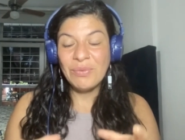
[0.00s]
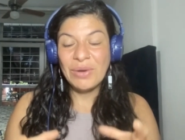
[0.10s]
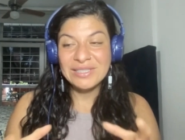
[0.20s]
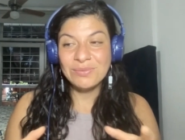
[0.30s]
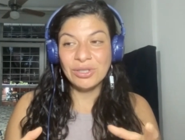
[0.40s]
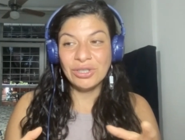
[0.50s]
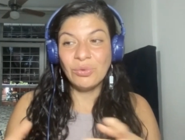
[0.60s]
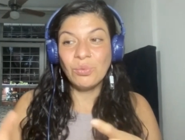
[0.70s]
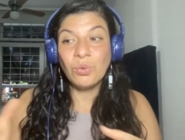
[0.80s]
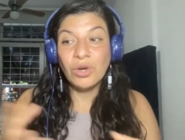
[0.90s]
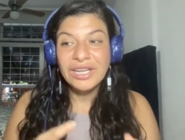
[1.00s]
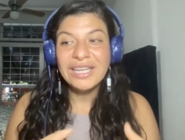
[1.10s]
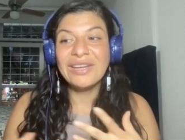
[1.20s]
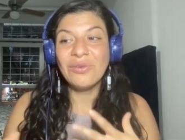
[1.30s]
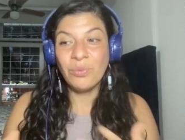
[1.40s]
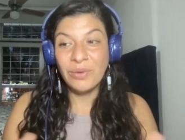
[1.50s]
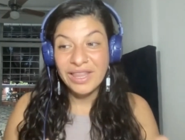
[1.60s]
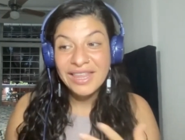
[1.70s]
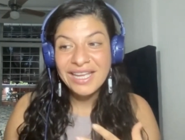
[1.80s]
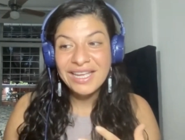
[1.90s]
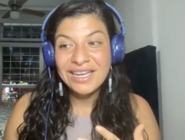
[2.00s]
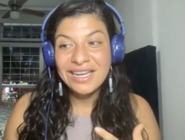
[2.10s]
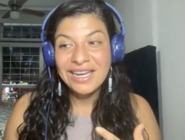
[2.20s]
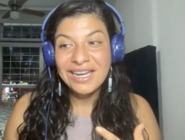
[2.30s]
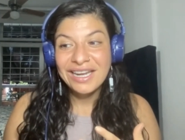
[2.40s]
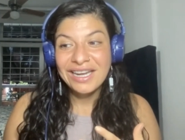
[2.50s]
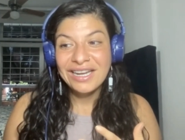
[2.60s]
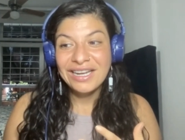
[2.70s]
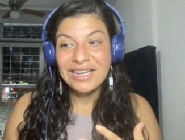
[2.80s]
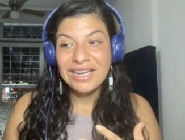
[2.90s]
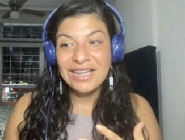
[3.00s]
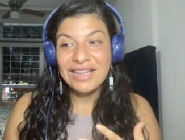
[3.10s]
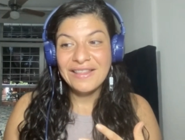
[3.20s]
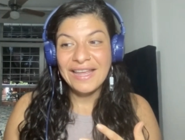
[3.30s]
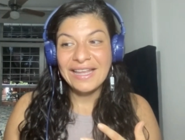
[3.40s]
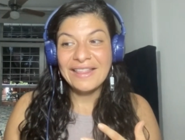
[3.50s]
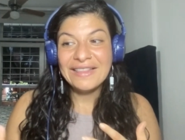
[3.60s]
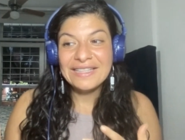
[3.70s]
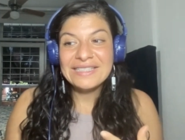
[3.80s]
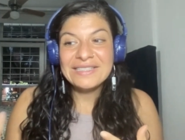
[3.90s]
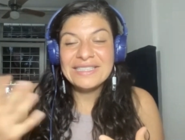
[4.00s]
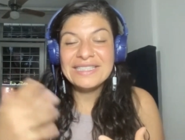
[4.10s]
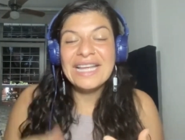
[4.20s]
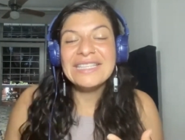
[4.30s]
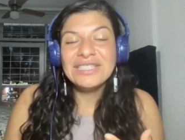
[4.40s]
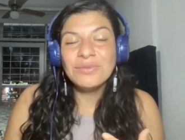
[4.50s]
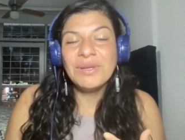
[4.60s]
as we're working with it, like sense